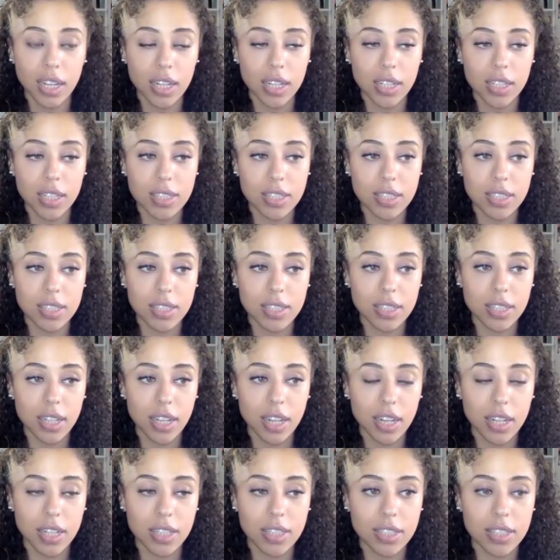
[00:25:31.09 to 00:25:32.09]
And
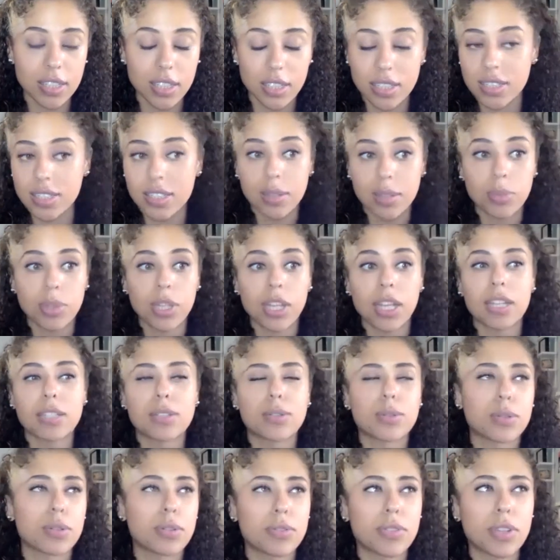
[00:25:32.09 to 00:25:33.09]
it's something I
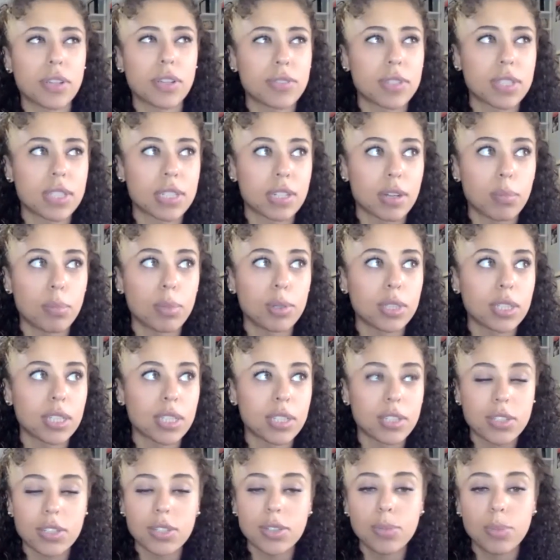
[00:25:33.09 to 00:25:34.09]
sort of have stumbled
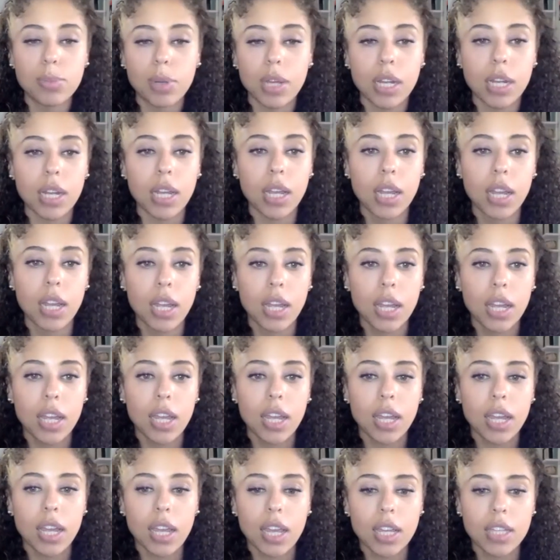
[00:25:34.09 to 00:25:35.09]
into, but
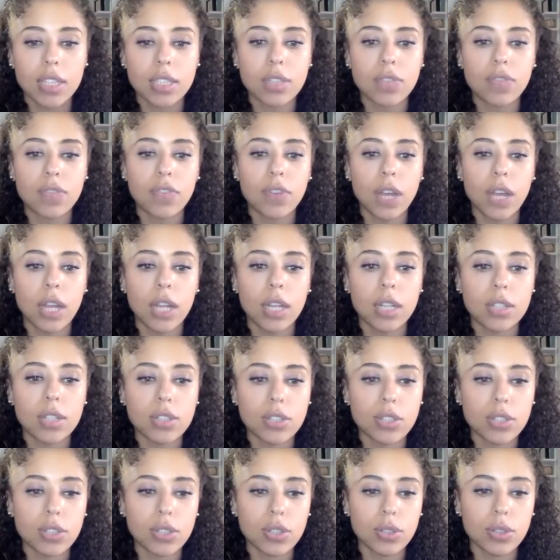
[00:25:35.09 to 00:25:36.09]
it's fun
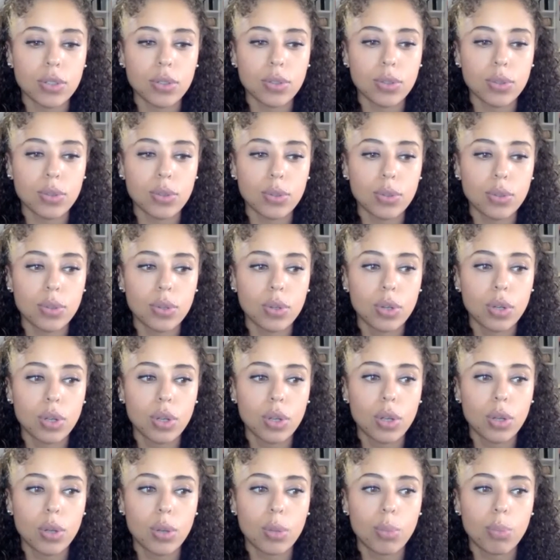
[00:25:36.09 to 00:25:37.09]
to
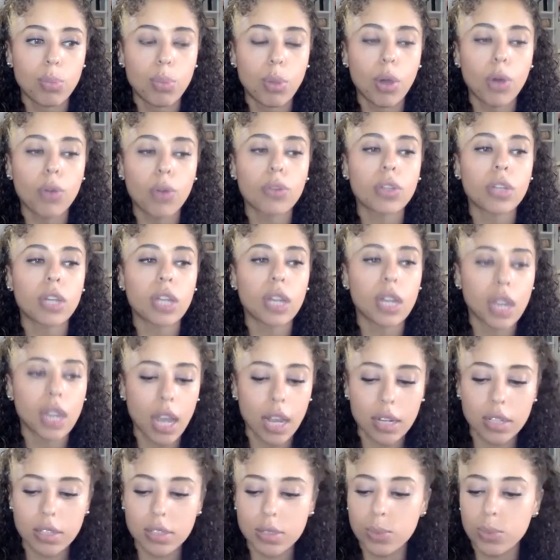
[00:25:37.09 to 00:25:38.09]
both
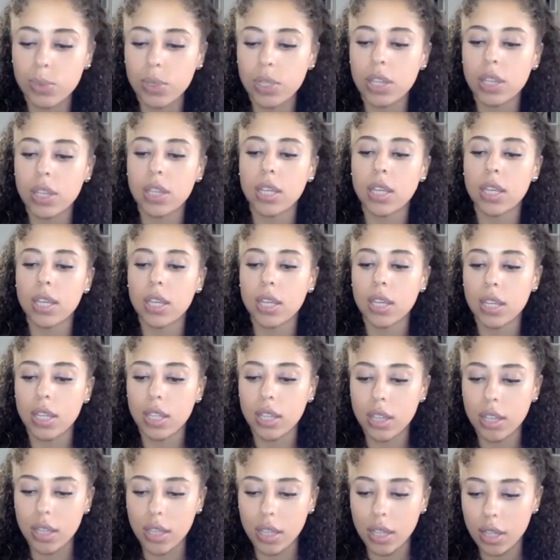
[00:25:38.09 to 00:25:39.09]
connect with
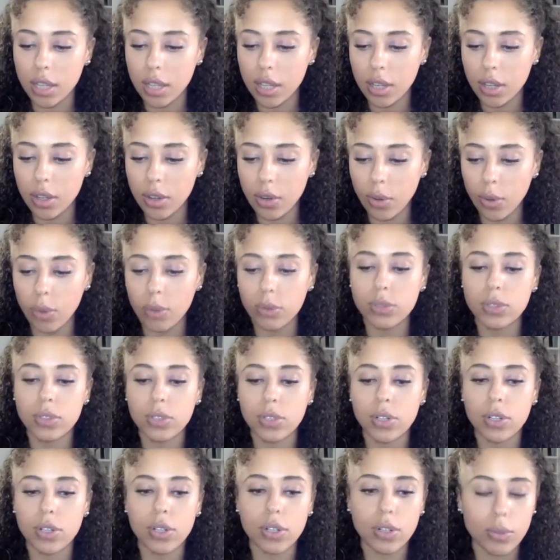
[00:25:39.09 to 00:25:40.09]
the
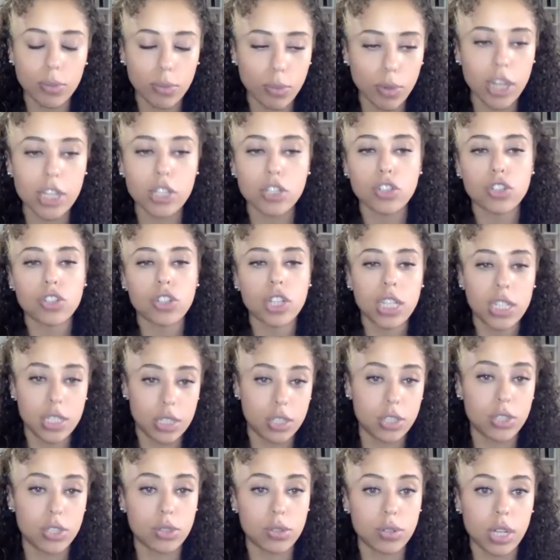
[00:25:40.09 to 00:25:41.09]
older, rich
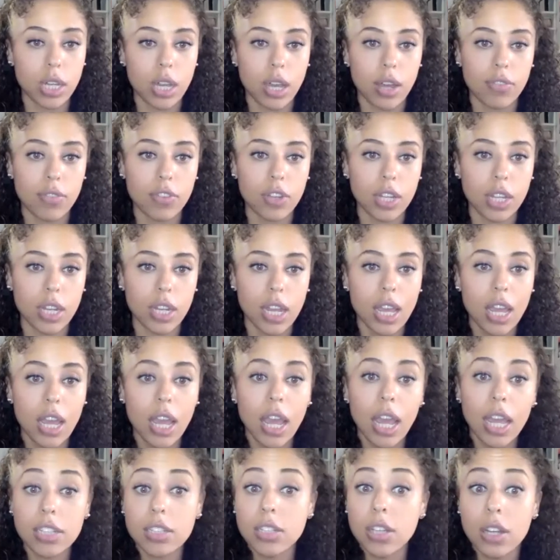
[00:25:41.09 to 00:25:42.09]
history of it,
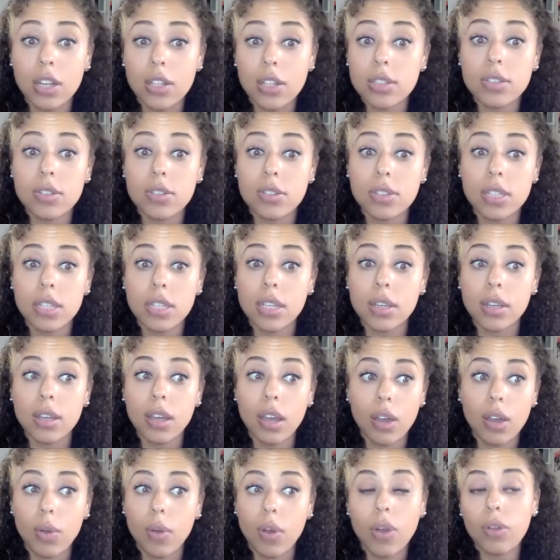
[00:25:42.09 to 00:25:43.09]
and to also see,
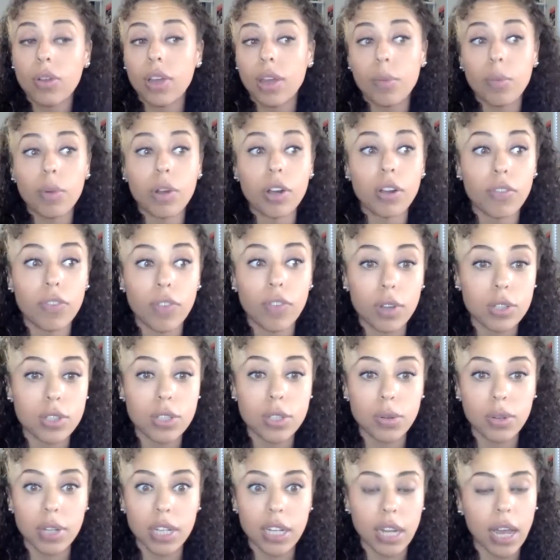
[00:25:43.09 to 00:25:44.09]
okay, what are folks
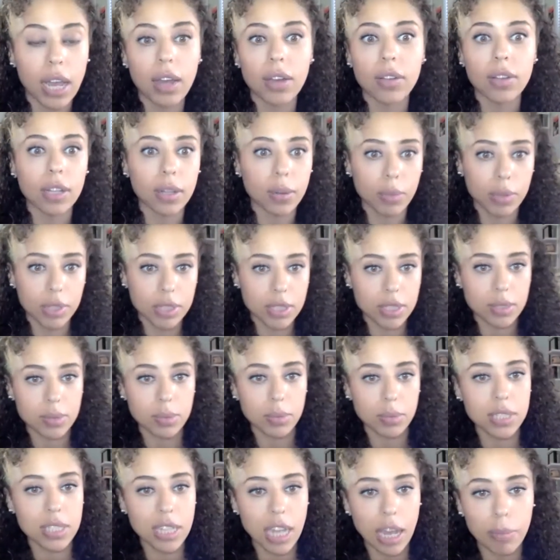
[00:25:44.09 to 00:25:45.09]
doing now? Like
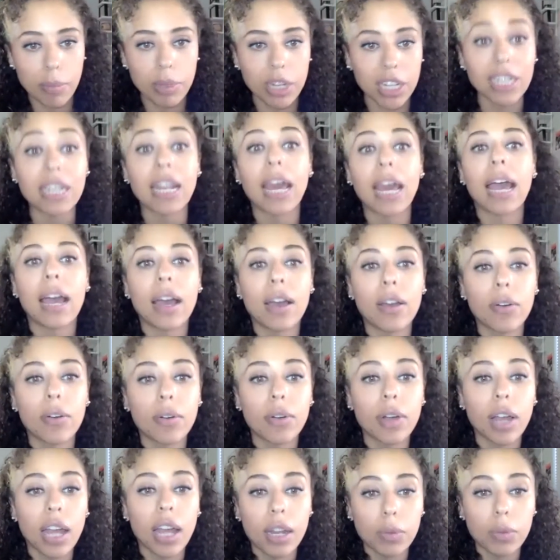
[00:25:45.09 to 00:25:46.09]
what's happening
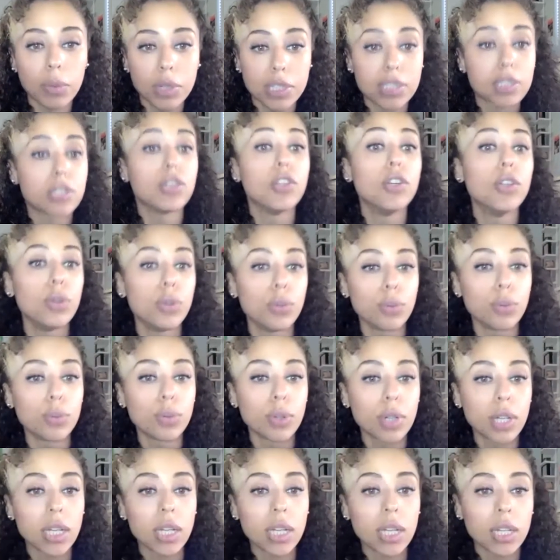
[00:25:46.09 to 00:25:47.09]
now, and what's new
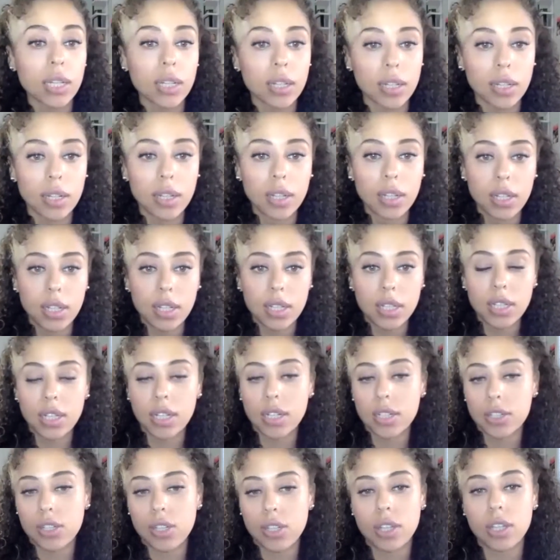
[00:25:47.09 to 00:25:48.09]
in
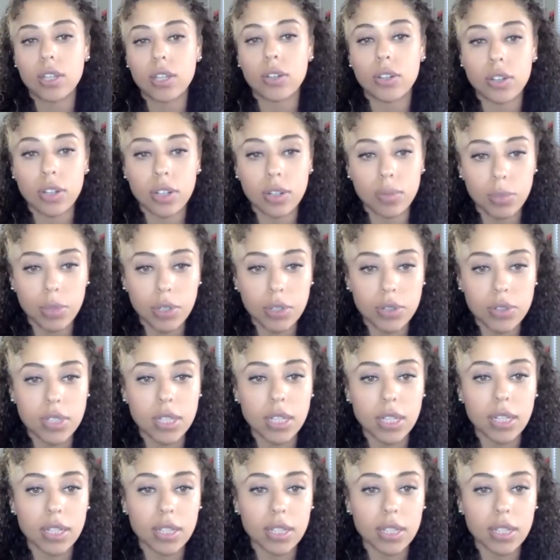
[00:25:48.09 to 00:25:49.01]
Yiddish theater and music.